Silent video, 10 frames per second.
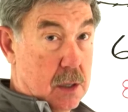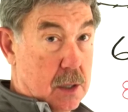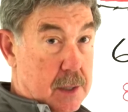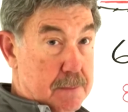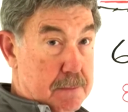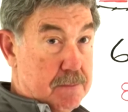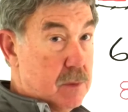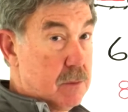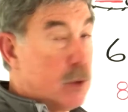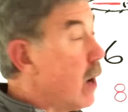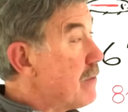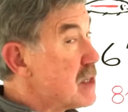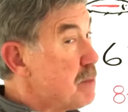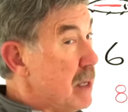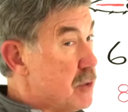Right? You don't have to
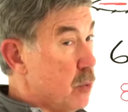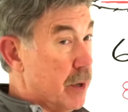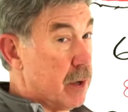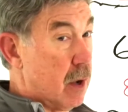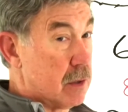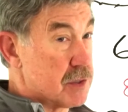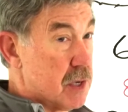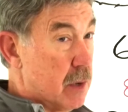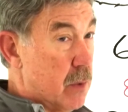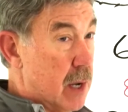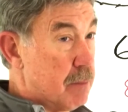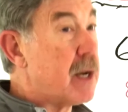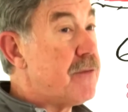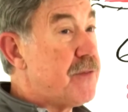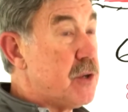spend $200 on a rod, but
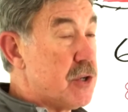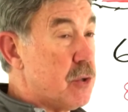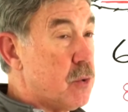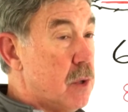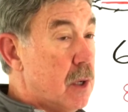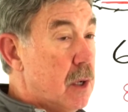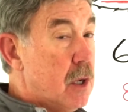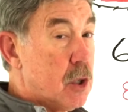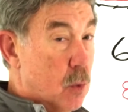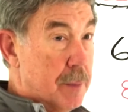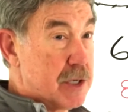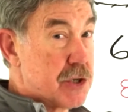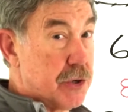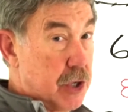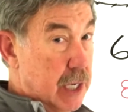if you do, you want to make
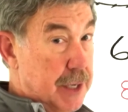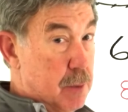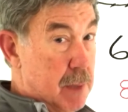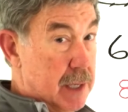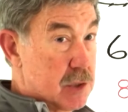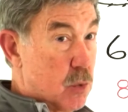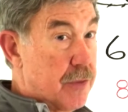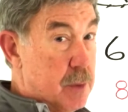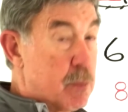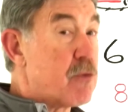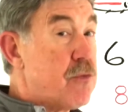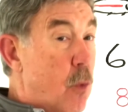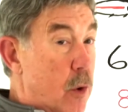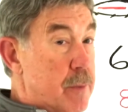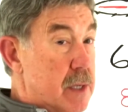sure you're getting your money's worth in
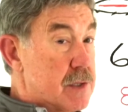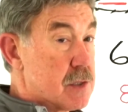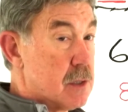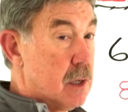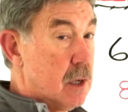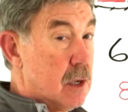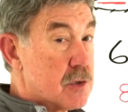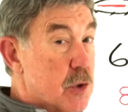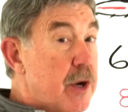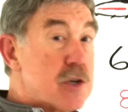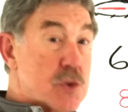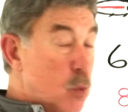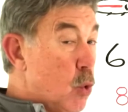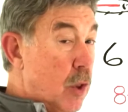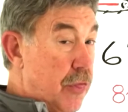performance. So here's the
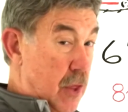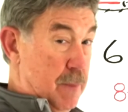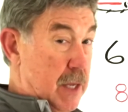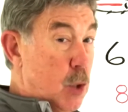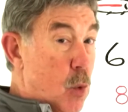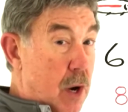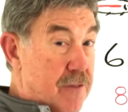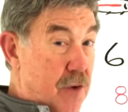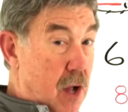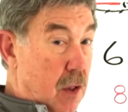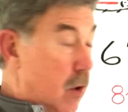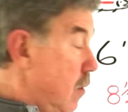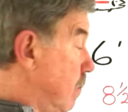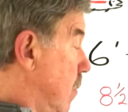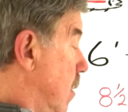rule of thumb that you want to follow.
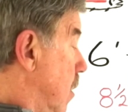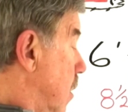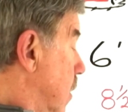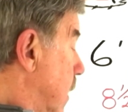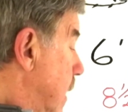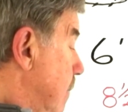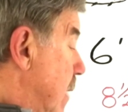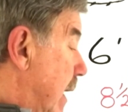Okay?